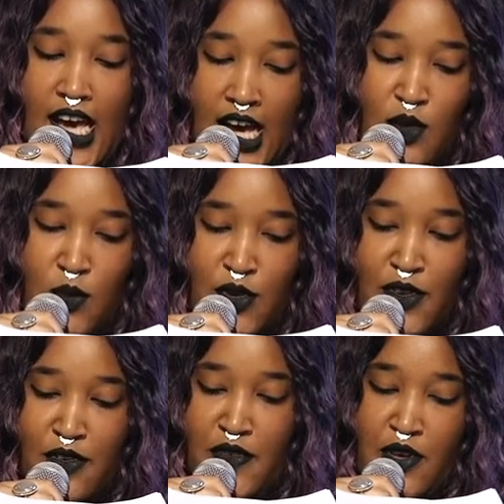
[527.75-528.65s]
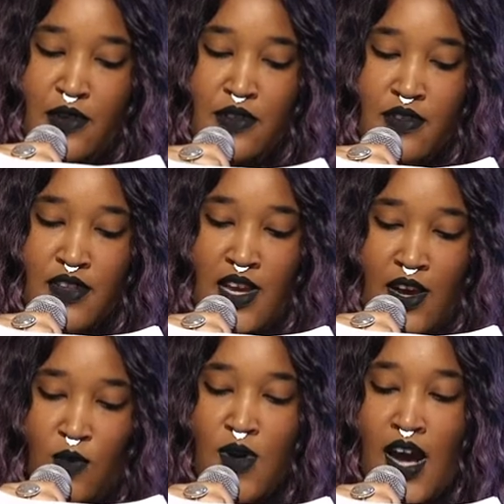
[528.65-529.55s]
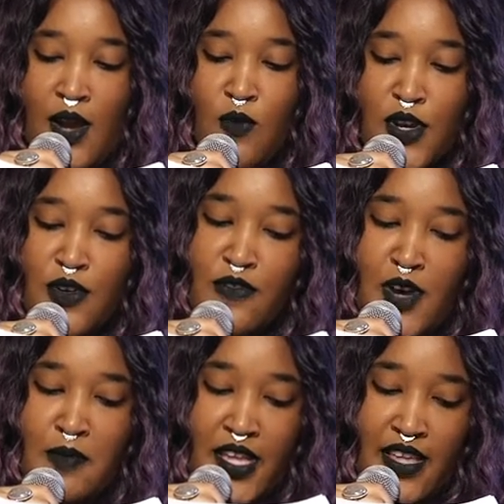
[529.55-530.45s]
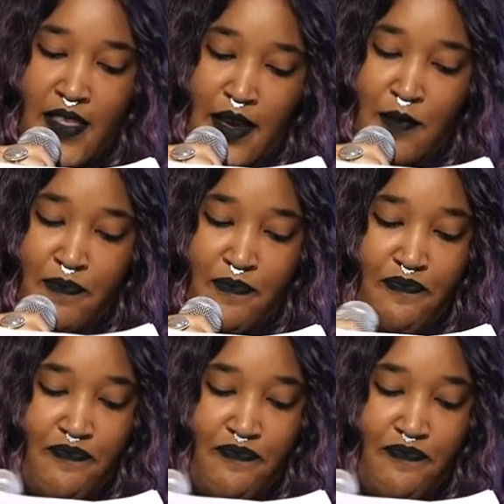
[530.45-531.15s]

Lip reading: I wonder if I'm like them.